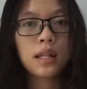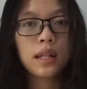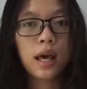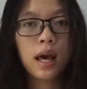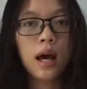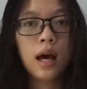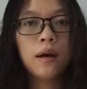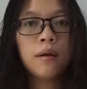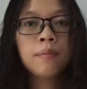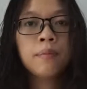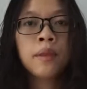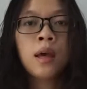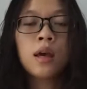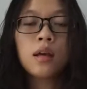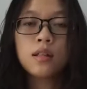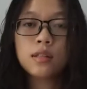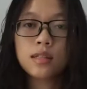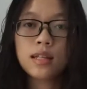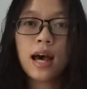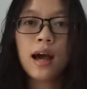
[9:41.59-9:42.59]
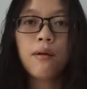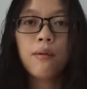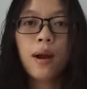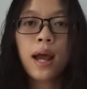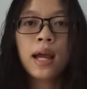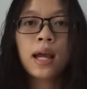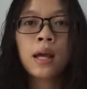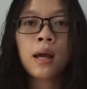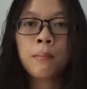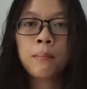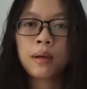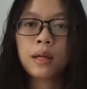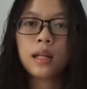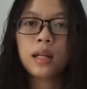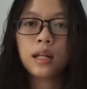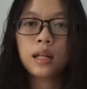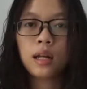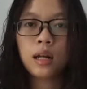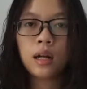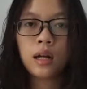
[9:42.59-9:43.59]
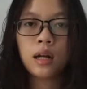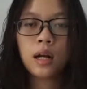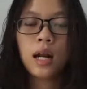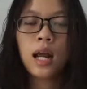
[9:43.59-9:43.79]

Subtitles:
the direct competitor